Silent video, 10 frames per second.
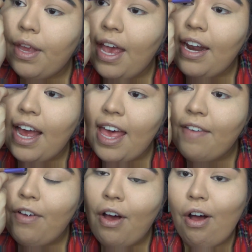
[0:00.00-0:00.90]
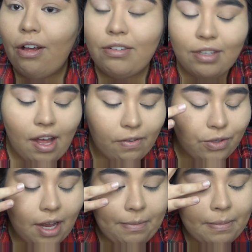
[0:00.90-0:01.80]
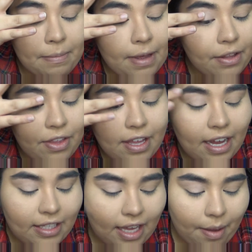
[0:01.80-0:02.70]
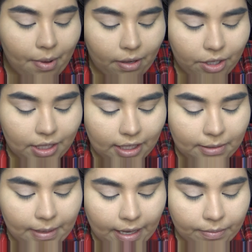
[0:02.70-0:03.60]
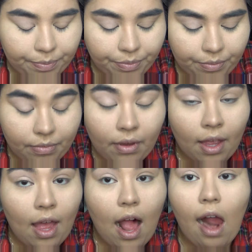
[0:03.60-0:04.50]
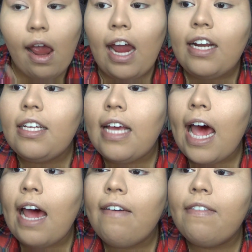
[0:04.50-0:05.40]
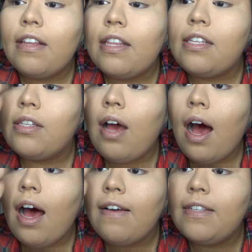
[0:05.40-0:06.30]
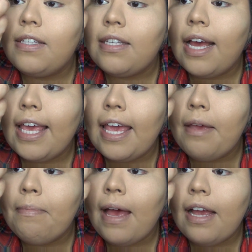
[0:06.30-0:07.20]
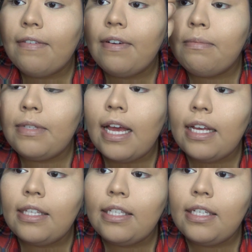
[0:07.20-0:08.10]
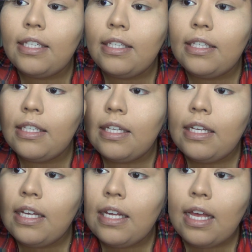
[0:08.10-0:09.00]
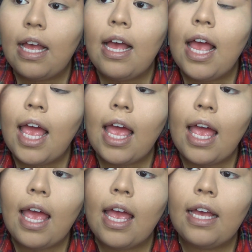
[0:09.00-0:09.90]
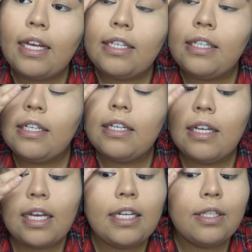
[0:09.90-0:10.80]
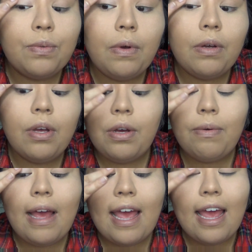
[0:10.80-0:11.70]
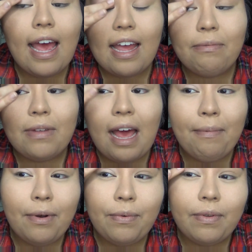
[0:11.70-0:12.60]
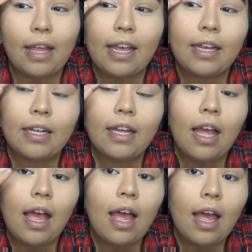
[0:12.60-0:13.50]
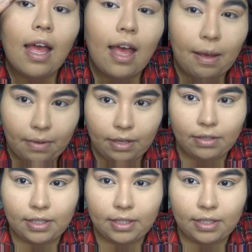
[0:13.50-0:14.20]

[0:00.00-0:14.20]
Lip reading: And I have a Hall's cough drop in my mouth, you guys. I apologize, but I just have this cough since I came back from Texas, and it just won't go away. I'm a little